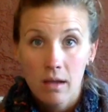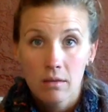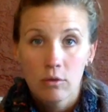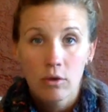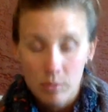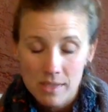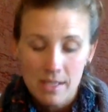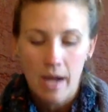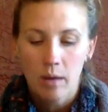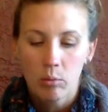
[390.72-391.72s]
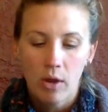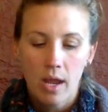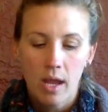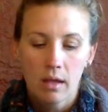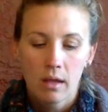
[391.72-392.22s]
group snack
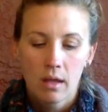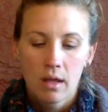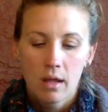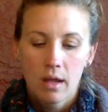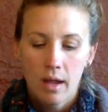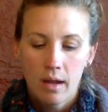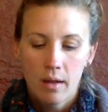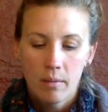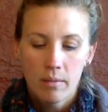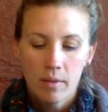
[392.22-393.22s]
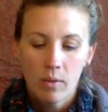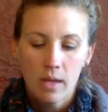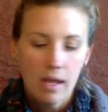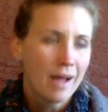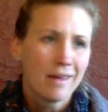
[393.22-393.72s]
break, that
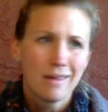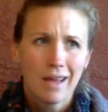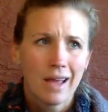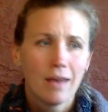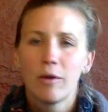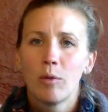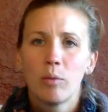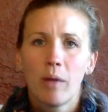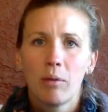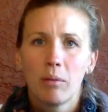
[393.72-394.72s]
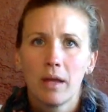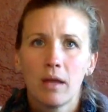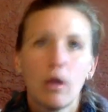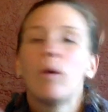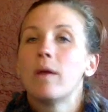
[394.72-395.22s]
we had, I don't know, probably,
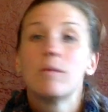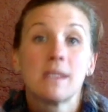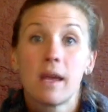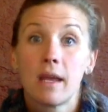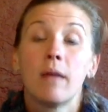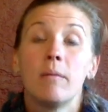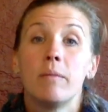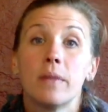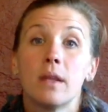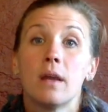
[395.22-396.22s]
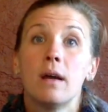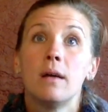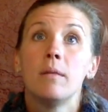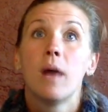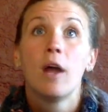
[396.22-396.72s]
it was like
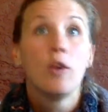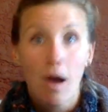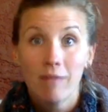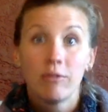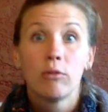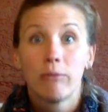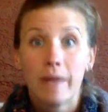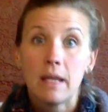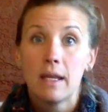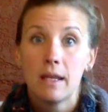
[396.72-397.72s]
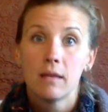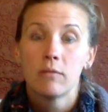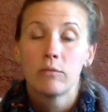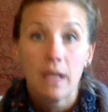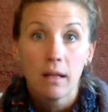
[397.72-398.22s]
a novel
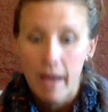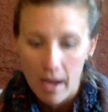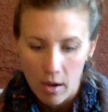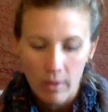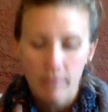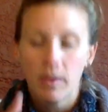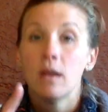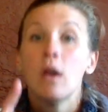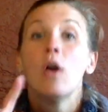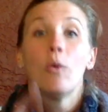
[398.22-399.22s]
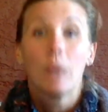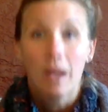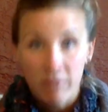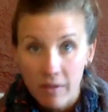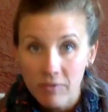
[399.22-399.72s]
read aloud, and then we had
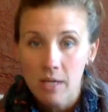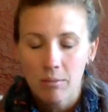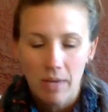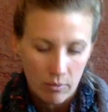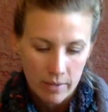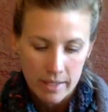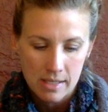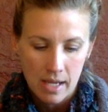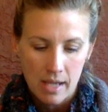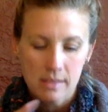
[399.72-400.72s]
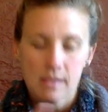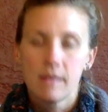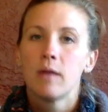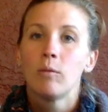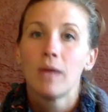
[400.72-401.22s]
a 15-minute recess,
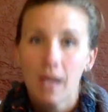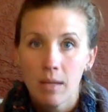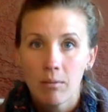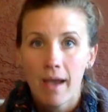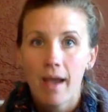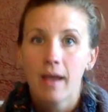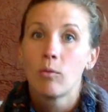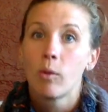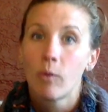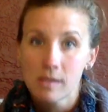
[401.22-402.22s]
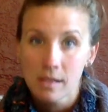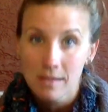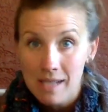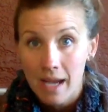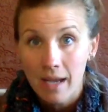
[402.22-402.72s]
and then we came back and we worked on
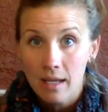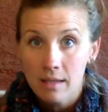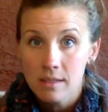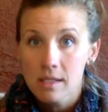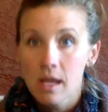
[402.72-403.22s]
science,